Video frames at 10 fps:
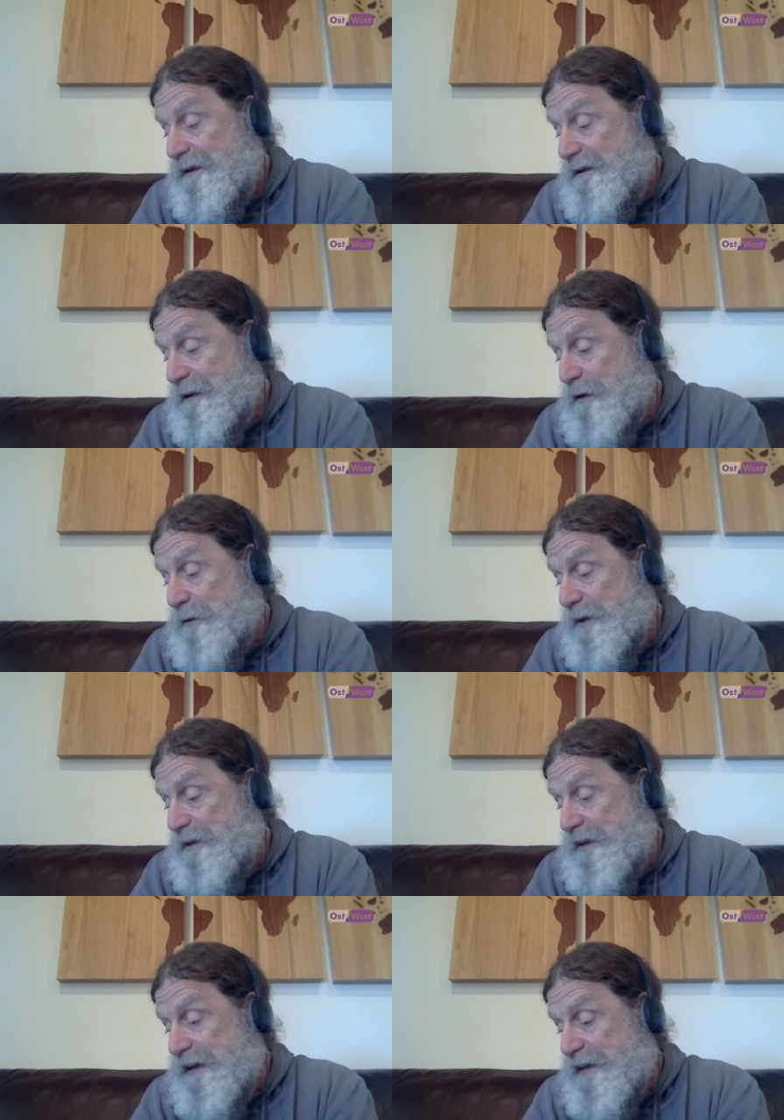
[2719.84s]
you know,
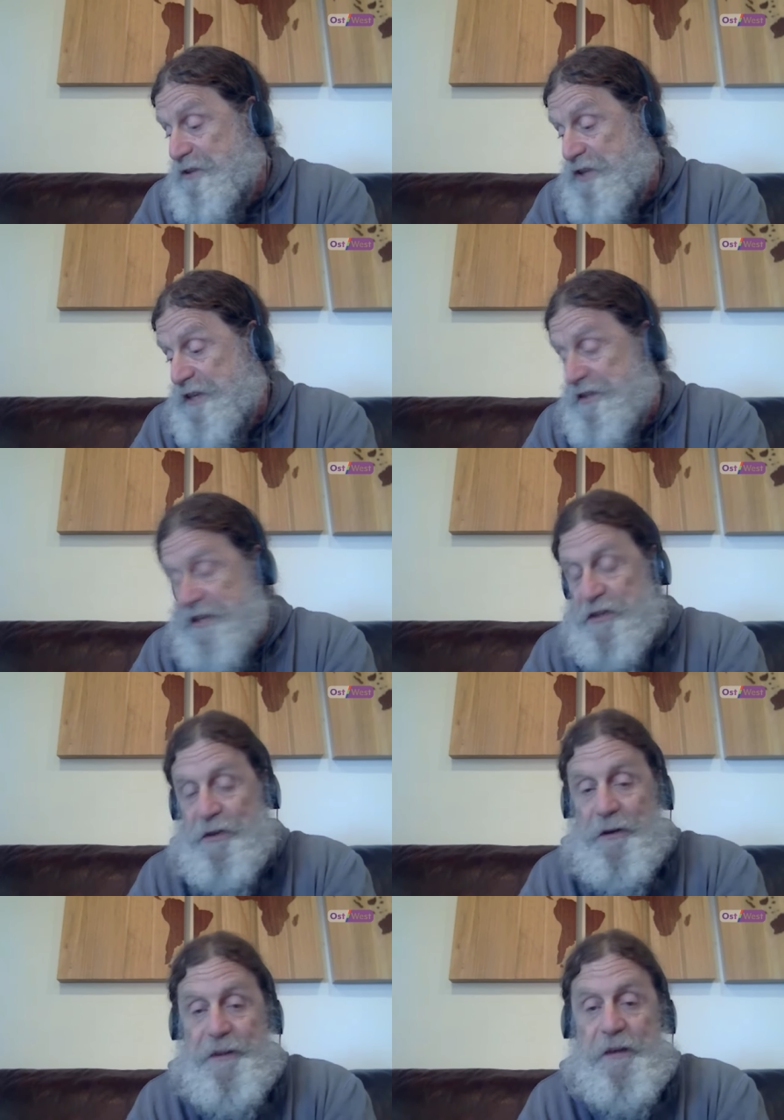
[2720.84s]
it can change. I
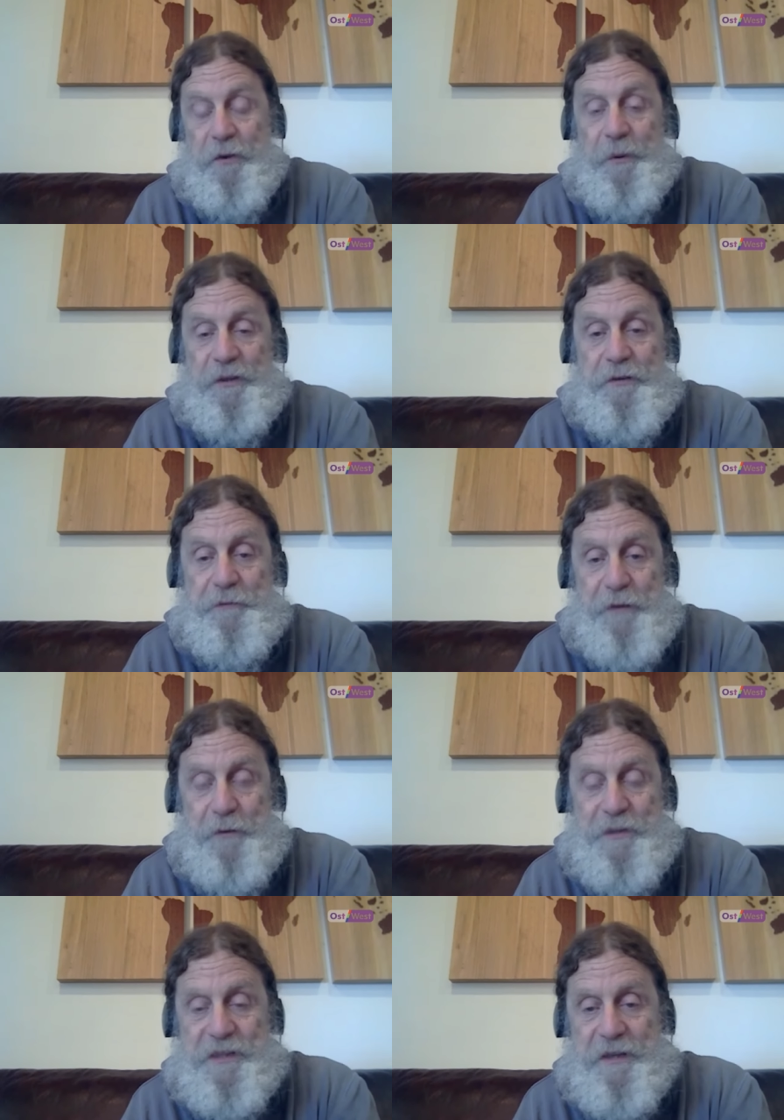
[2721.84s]
saw that you
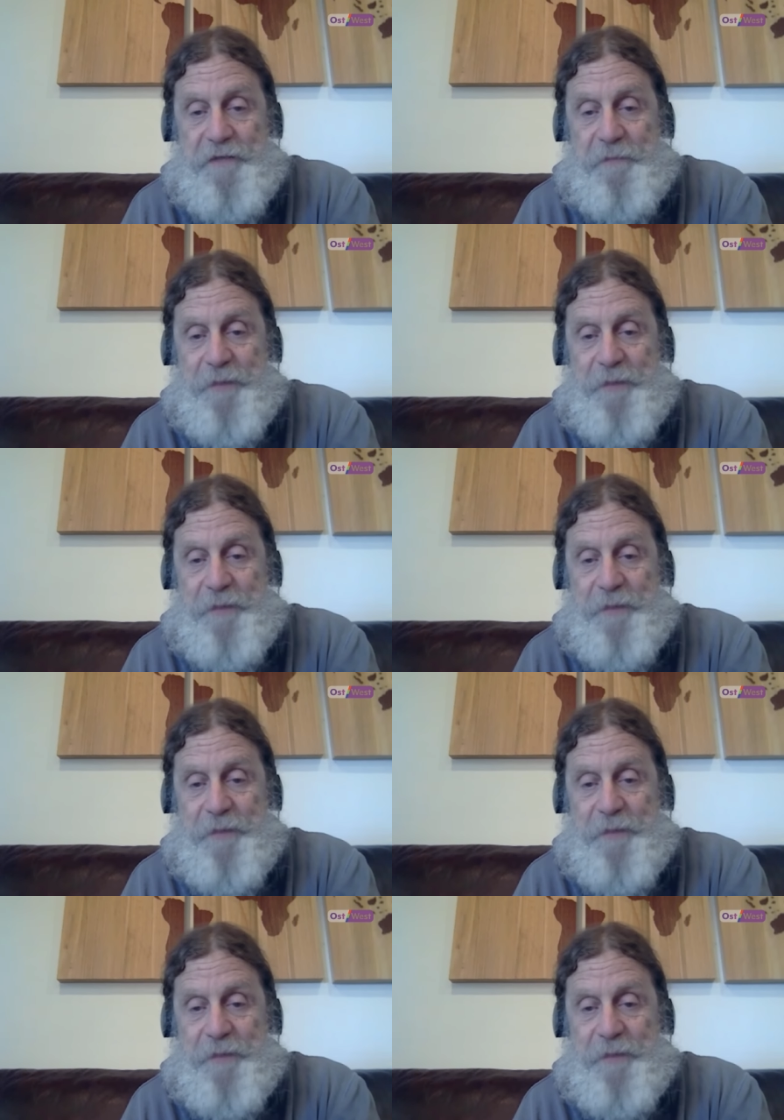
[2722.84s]
interviewed Steven